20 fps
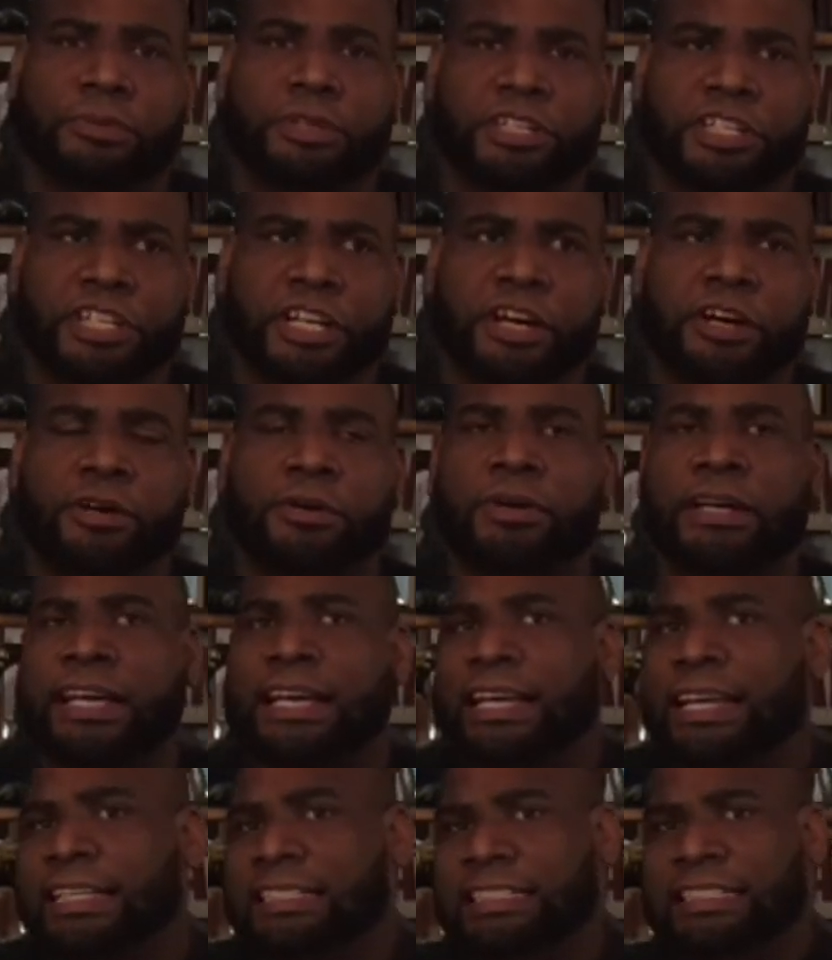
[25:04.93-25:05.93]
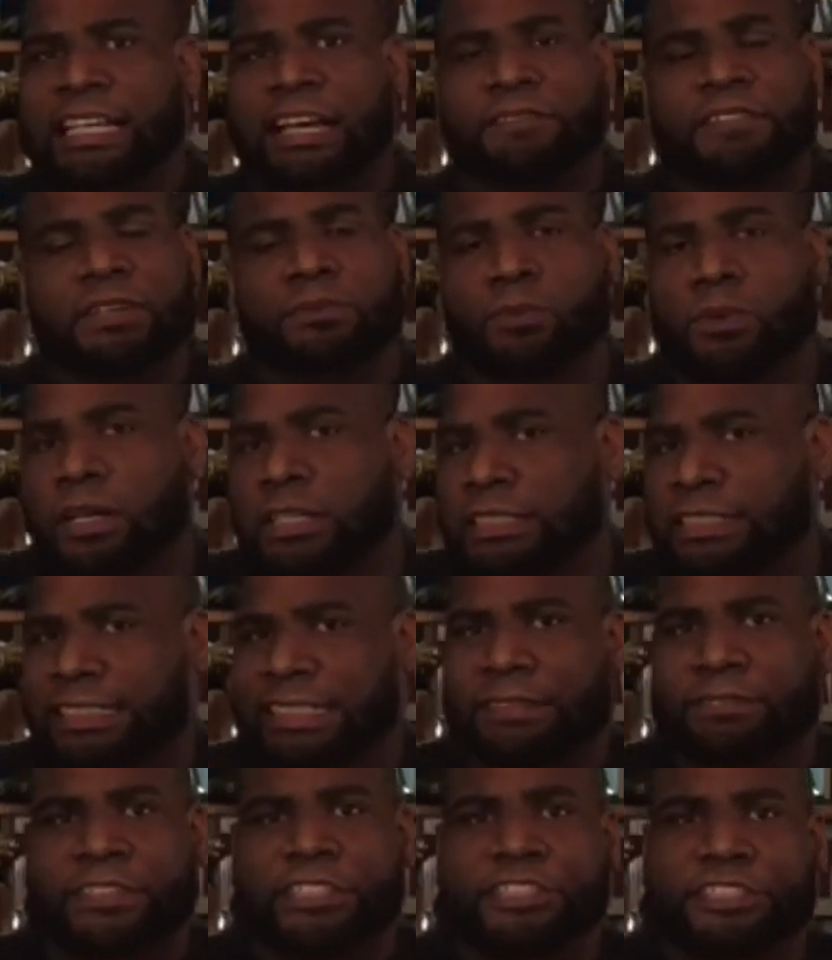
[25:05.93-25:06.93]
You know, in 71,
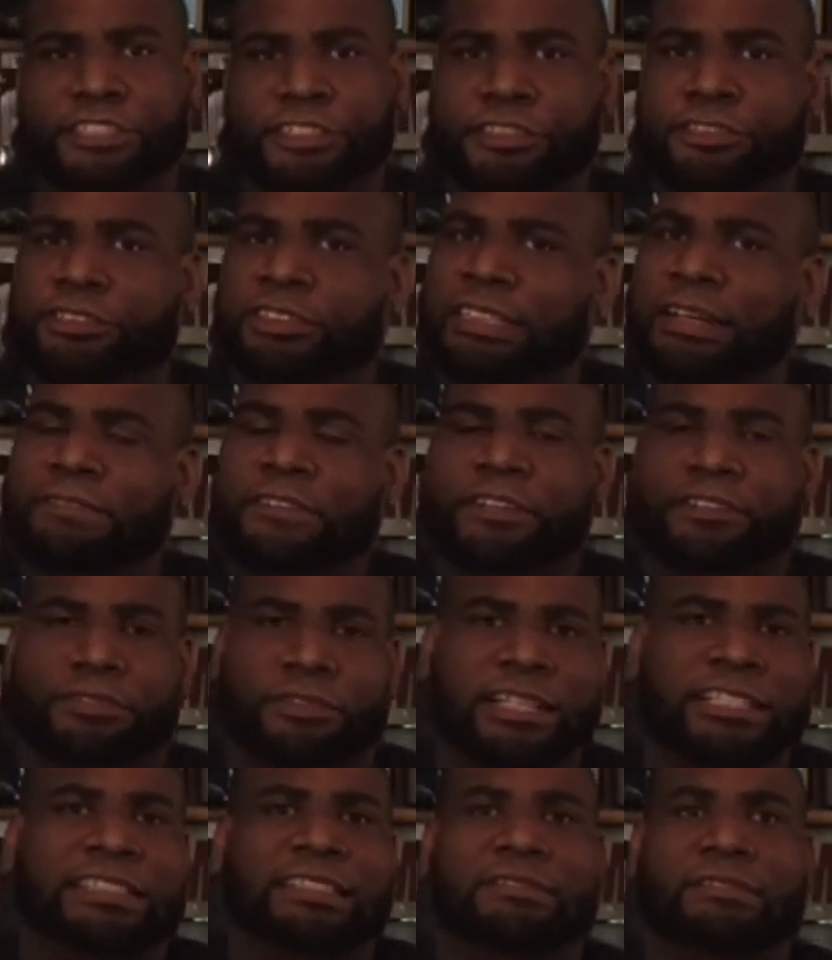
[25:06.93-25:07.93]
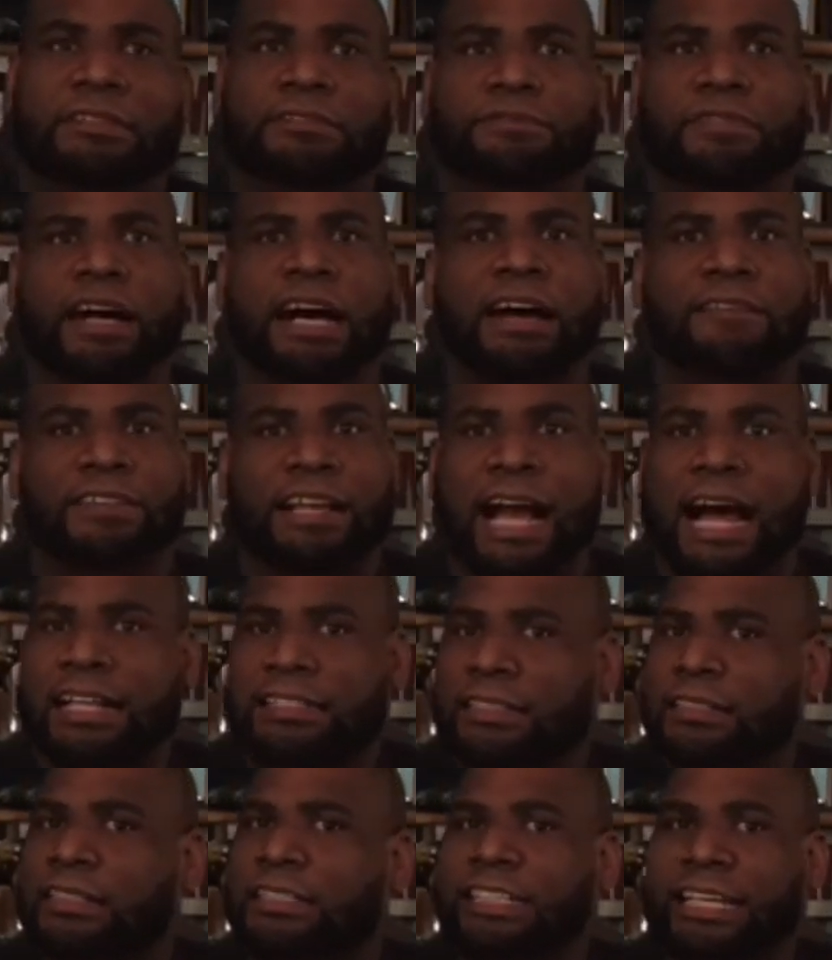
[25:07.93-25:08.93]
72, 73, and 75,
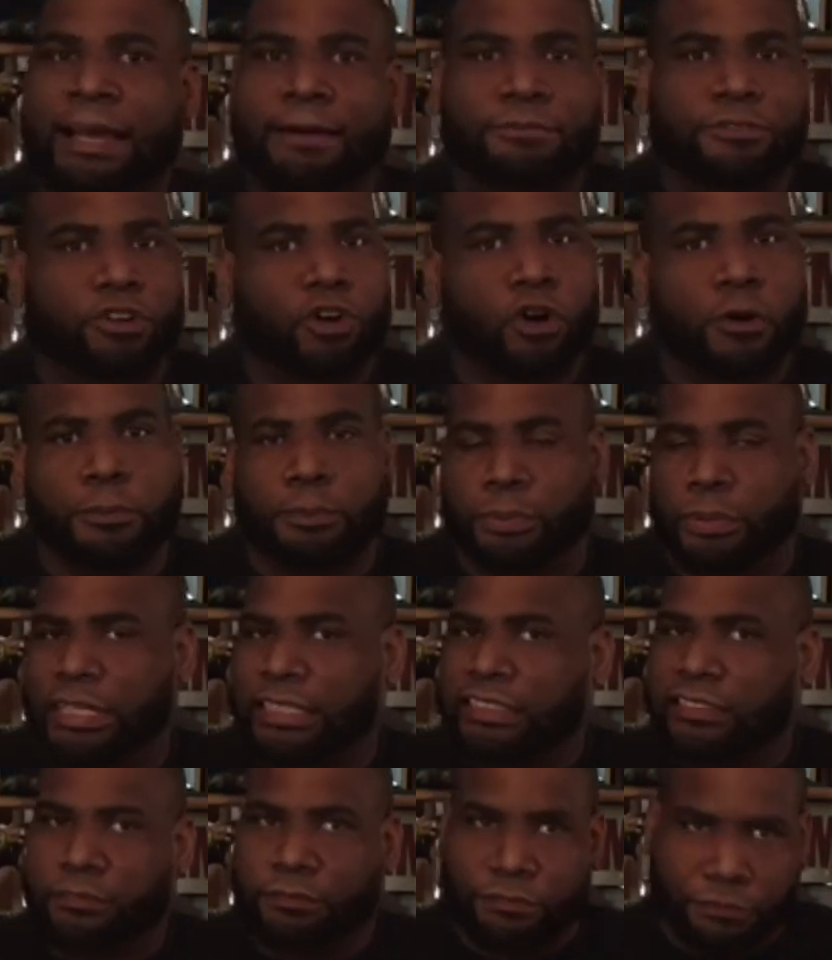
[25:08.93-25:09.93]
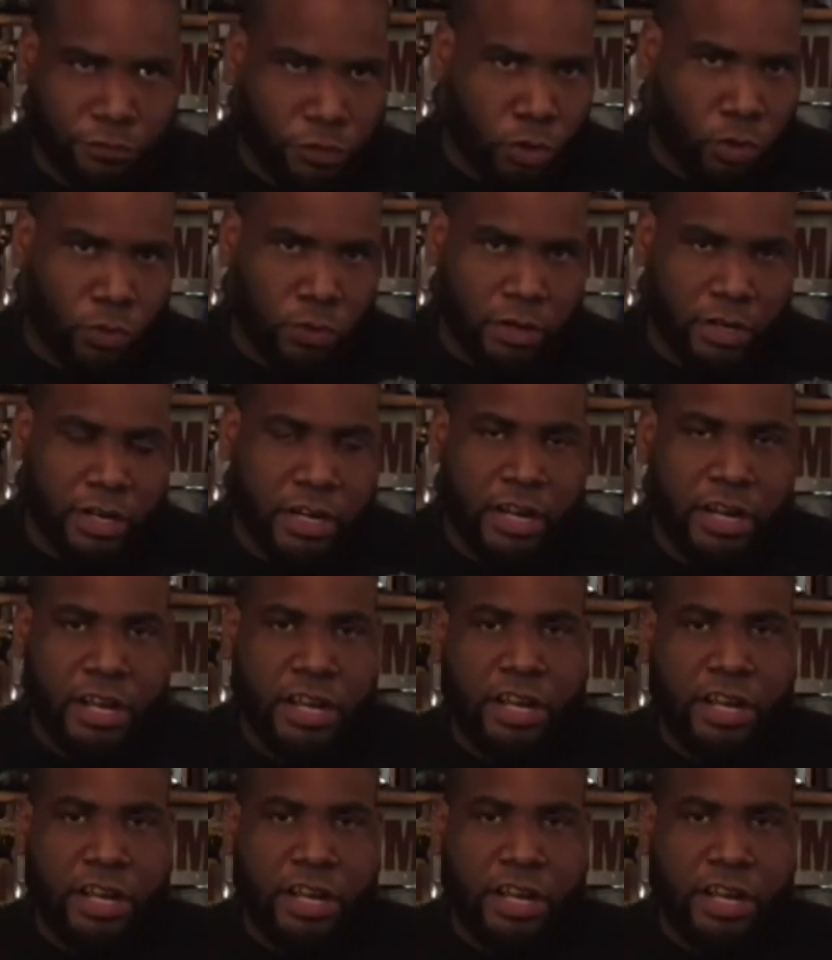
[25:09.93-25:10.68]
Godzilla kept on pressing forward.